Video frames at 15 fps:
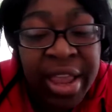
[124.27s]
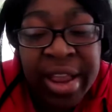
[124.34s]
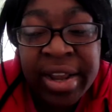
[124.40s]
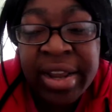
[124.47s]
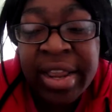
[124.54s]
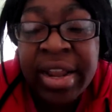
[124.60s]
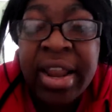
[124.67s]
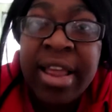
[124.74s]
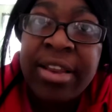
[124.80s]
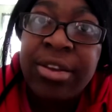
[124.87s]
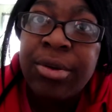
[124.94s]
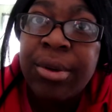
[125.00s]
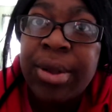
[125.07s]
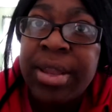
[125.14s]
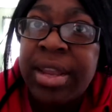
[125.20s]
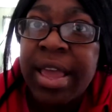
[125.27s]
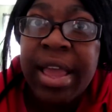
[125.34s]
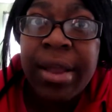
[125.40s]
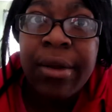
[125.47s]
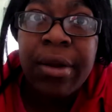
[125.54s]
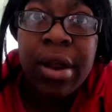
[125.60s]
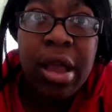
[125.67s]
ended and during the
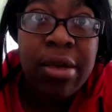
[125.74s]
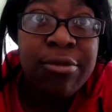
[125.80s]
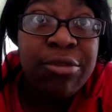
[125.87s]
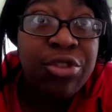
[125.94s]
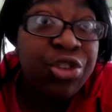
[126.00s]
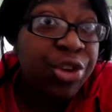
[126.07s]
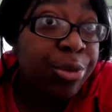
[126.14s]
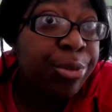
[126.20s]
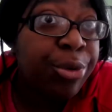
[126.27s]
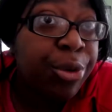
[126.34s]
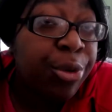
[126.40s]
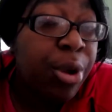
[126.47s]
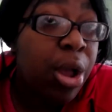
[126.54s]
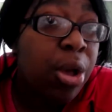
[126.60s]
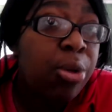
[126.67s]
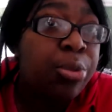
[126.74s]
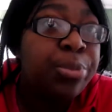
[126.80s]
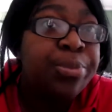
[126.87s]
era of Jim Crow,